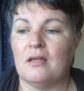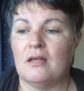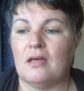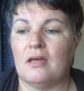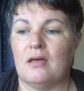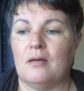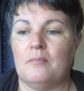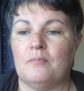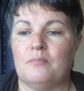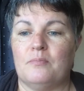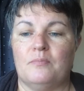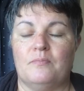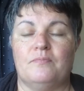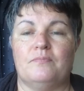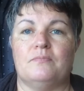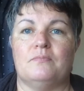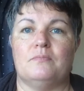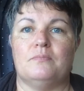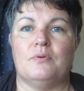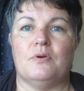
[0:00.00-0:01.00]
Um,
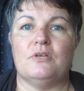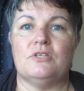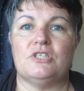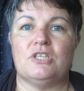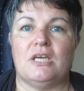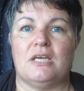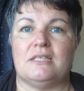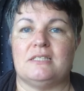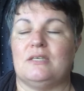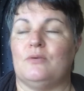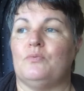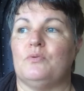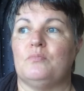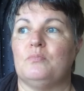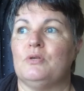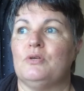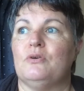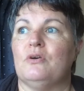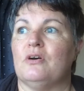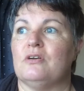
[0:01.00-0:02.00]
project here with
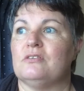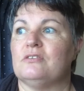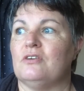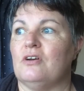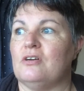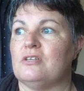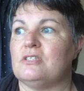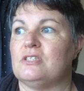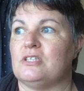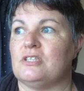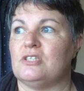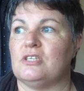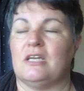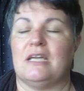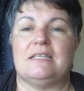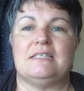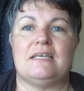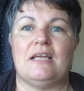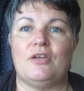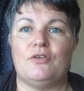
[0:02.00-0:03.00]
Blue Garden Cottage
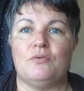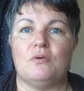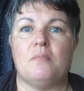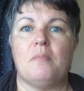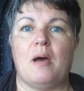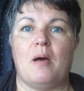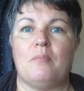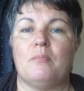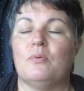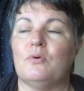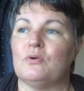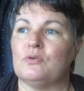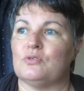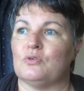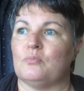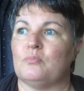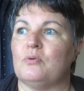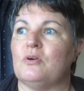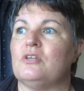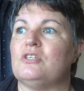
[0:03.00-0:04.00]
and telling you about books
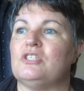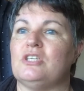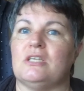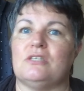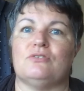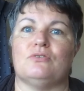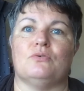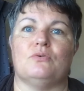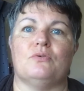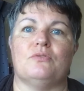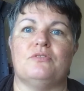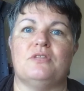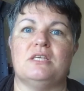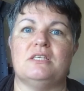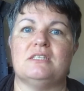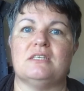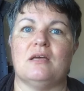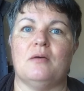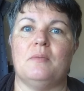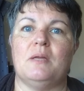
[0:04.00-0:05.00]
or projects or
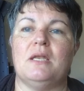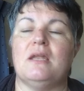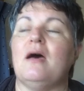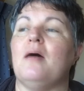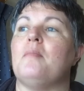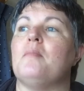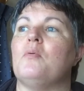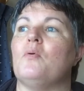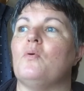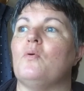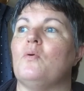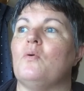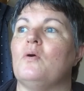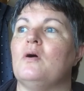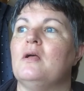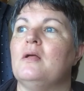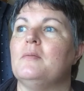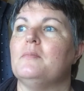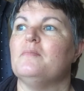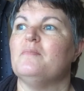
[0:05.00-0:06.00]
things coming up or
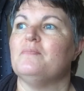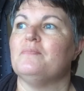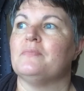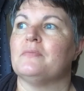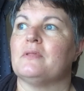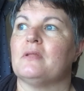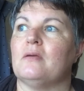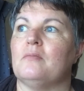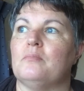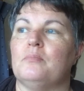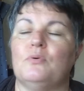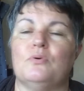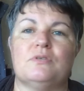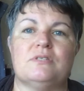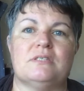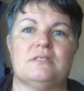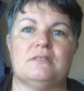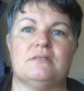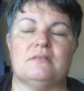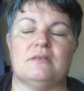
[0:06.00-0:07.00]

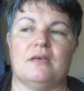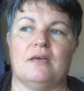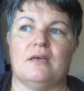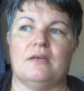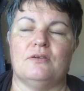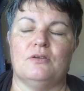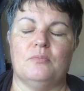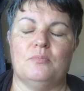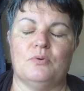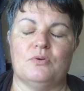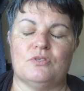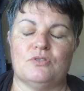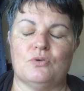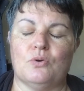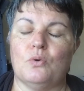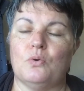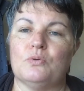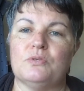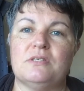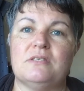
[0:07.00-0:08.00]
books, uh, not books,
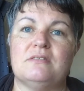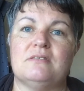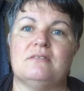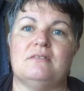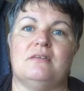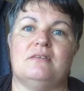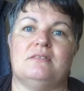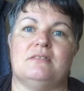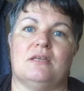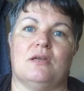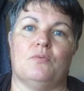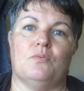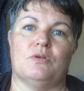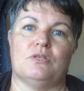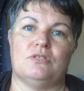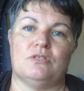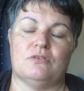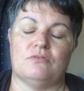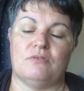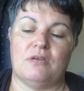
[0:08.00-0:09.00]
courses and things that I
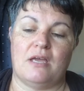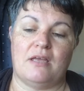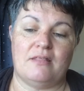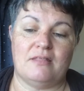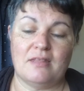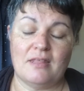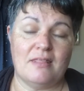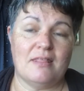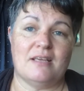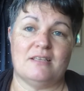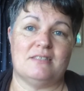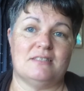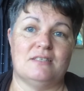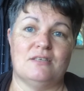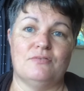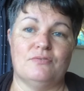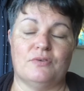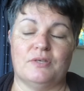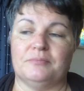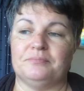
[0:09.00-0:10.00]
want to create, then that's
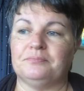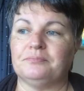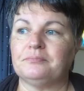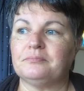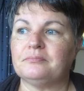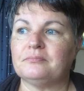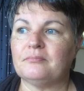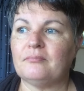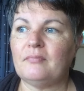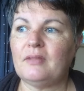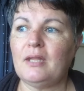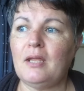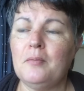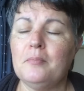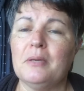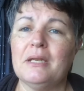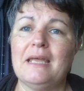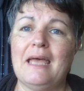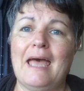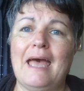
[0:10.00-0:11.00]
different.
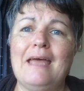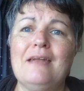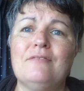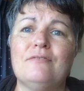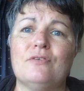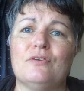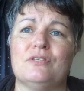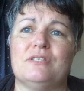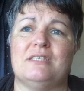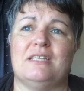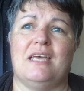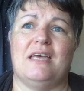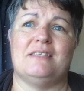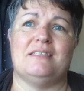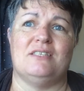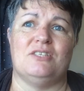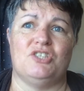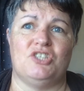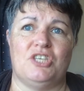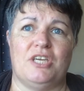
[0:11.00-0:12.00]
But adverts, as
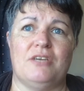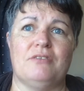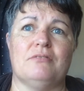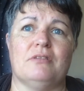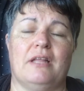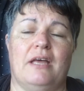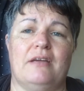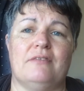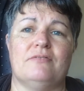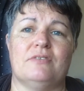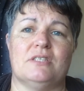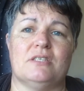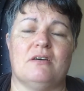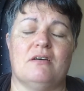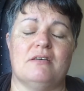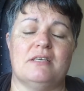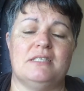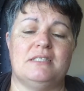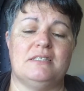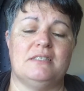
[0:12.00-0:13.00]
in general
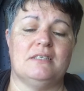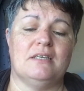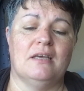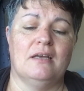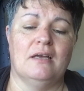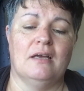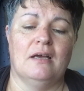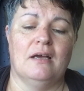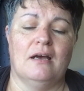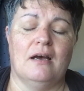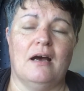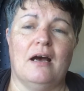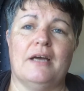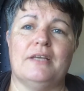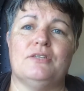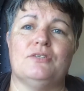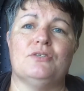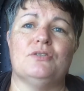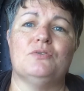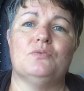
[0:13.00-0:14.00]
advertising, I
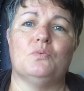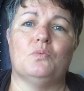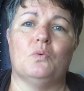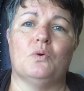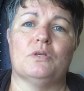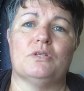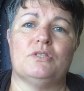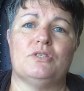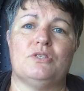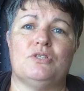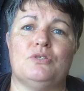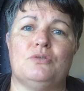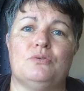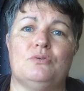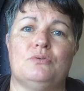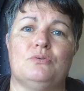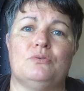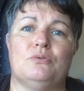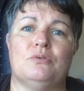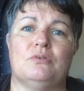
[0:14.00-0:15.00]
didn't want
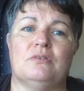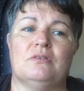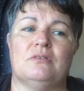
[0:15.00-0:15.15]
to